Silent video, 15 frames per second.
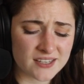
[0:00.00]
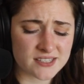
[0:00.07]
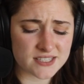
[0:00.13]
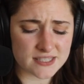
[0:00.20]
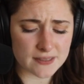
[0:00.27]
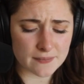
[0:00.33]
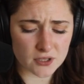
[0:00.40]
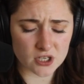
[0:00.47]

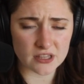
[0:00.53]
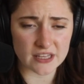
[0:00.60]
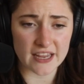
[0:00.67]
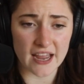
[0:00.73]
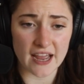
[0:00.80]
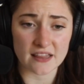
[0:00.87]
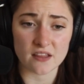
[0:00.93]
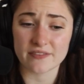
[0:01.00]
similarly, I
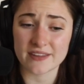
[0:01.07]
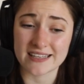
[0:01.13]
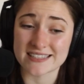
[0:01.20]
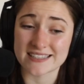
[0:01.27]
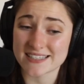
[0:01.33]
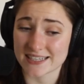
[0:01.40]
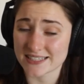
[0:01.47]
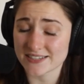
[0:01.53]
love the
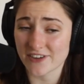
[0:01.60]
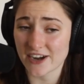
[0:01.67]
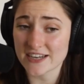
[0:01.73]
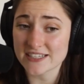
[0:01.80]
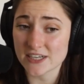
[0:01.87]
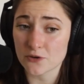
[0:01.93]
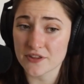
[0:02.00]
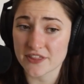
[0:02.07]
incentive
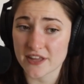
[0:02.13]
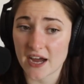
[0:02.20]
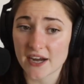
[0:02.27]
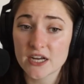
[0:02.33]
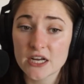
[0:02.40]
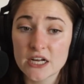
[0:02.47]
idea with that.